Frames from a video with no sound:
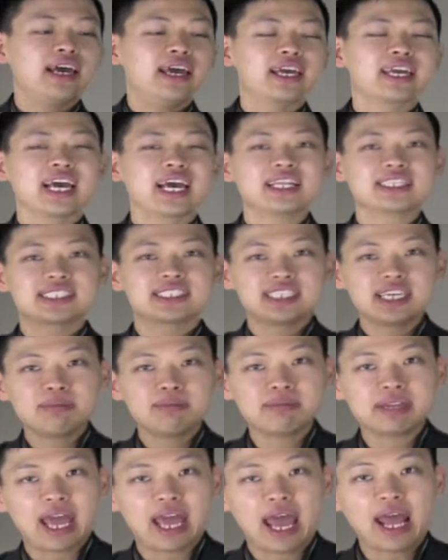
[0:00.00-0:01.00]
it can
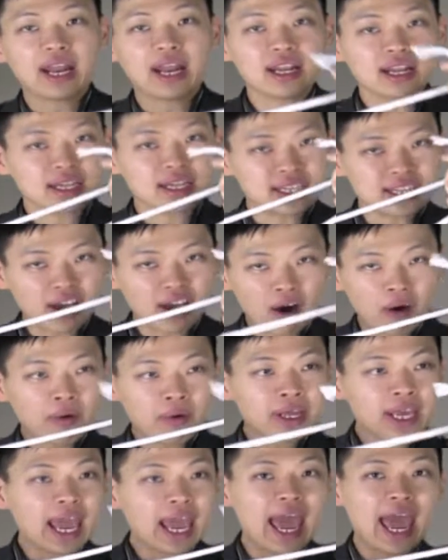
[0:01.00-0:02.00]
seem that the
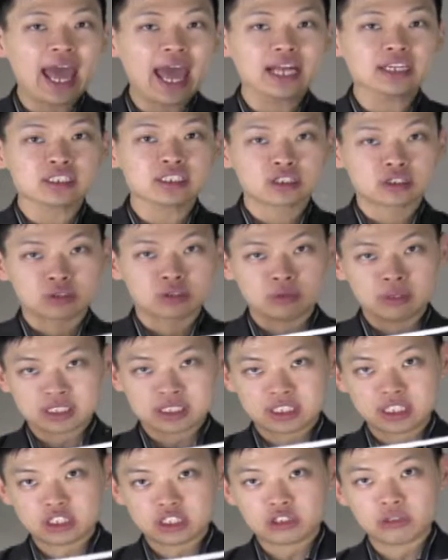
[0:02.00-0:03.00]
only ends to a
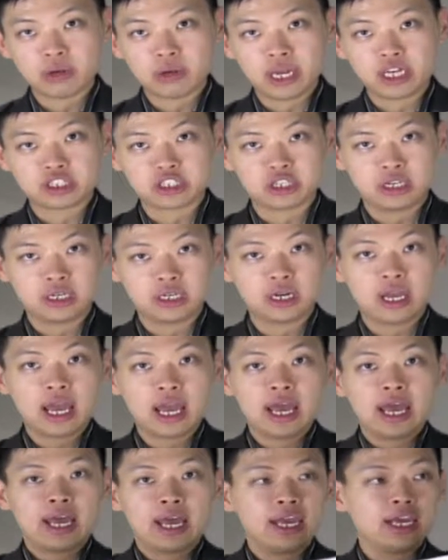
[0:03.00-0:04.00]
situation
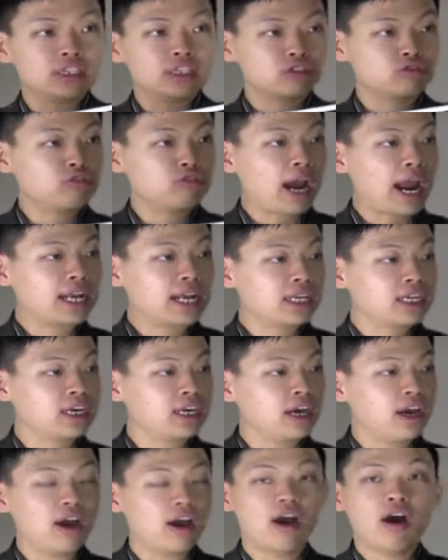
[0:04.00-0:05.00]
is right
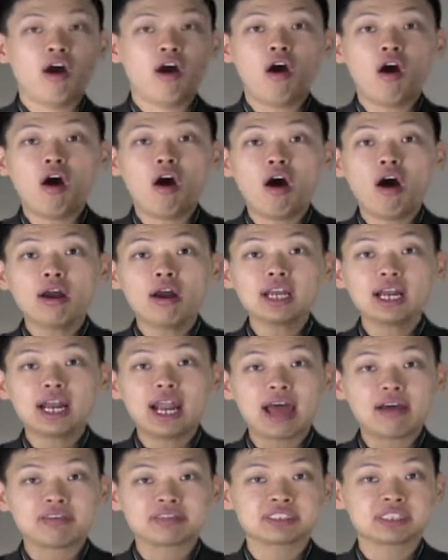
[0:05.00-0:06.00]
here, on the
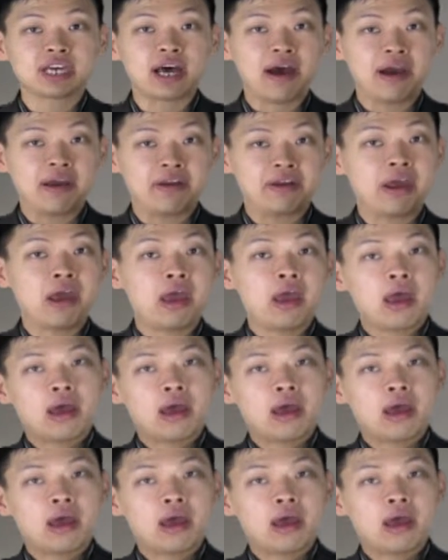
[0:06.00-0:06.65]
left side.